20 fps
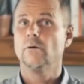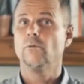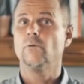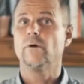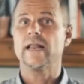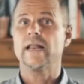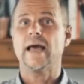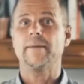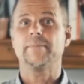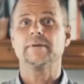
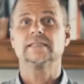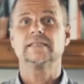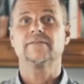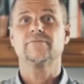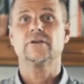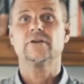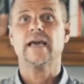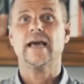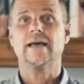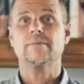What happens
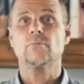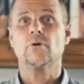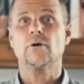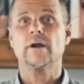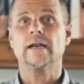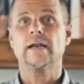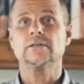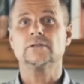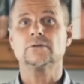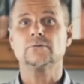if you add
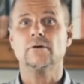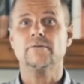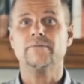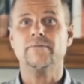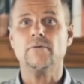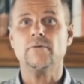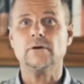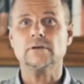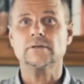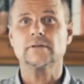more
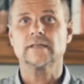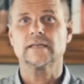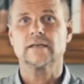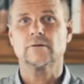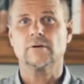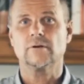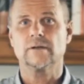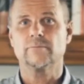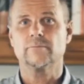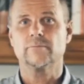N2O4 to the
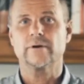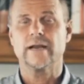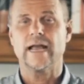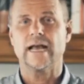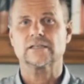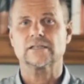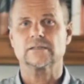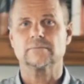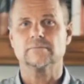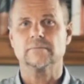equilibrium
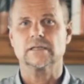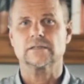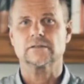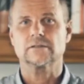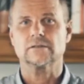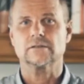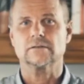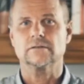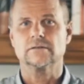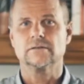reaction
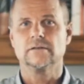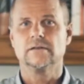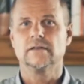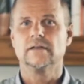mixture?